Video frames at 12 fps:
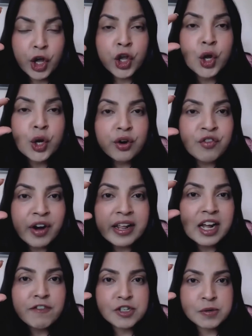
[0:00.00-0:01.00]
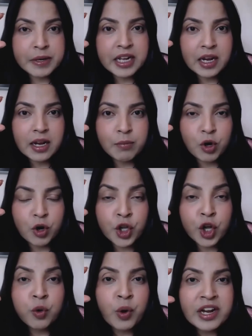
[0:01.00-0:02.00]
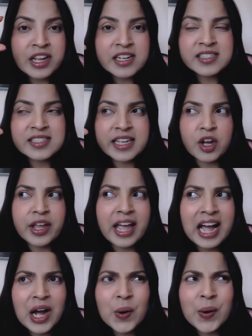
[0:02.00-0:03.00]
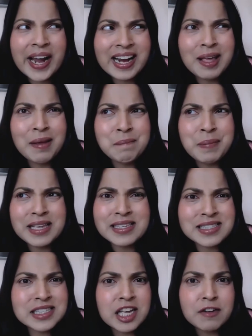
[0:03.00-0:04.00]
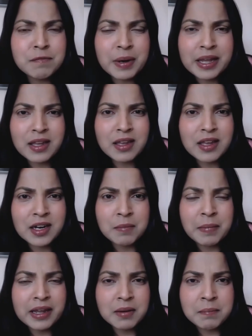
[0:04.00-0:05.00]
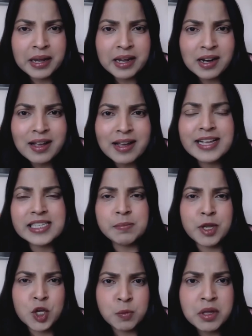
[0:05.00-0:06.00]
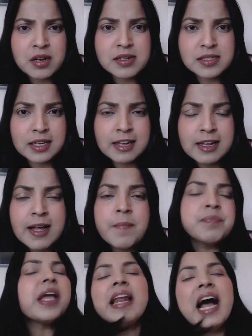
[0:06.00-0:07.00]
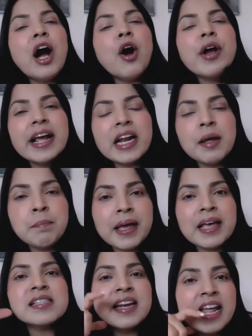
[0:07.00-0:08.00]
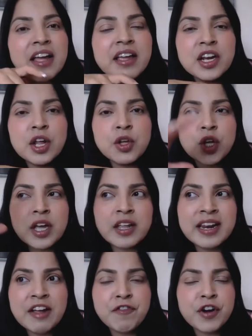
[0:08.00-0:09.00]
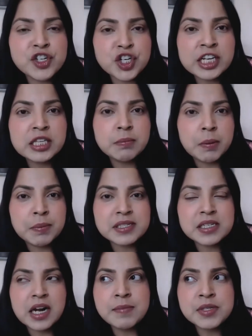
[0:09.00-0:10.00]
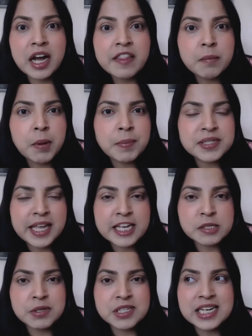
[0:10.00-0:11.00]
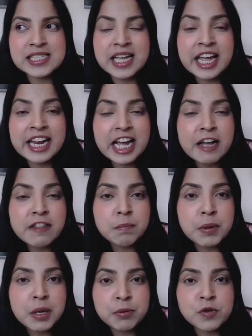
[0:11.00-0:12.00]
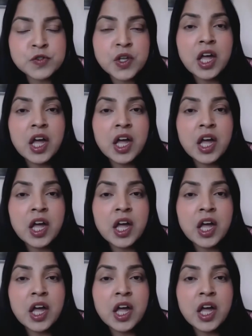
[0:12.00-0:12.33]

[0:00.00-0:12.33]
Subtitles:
you're not running after money anymore. You're working to say, okay, how can I best serve my clients, my community, and how can I best leverage other people's time, other people's expertise, and other people's